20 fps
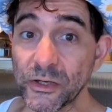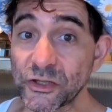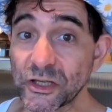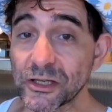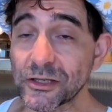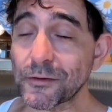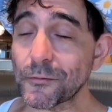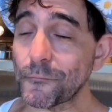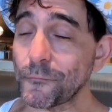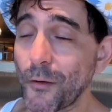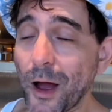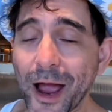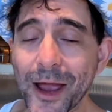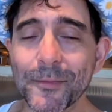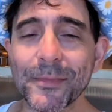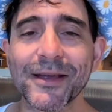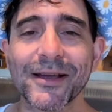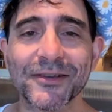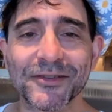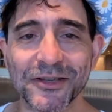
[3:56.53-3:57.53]
which is
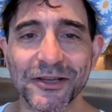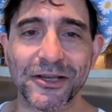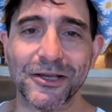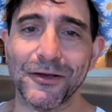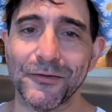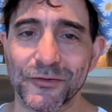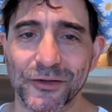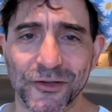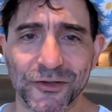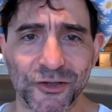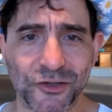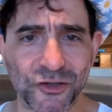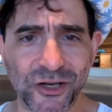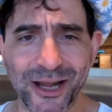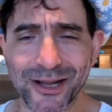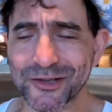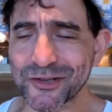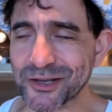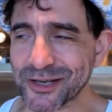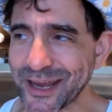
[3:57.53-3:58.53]
fine because it gives us a
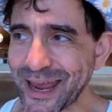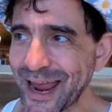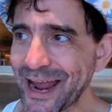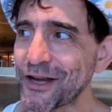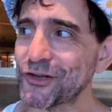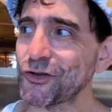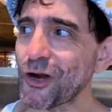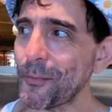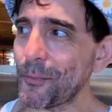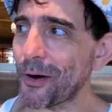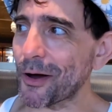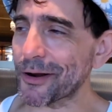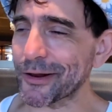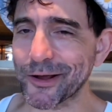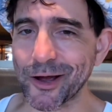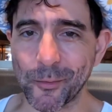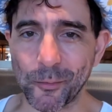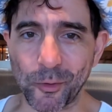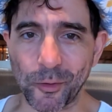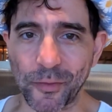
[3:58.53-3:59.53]
chance to catch up on
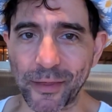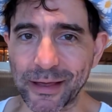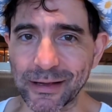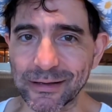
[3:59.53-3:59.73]
a couple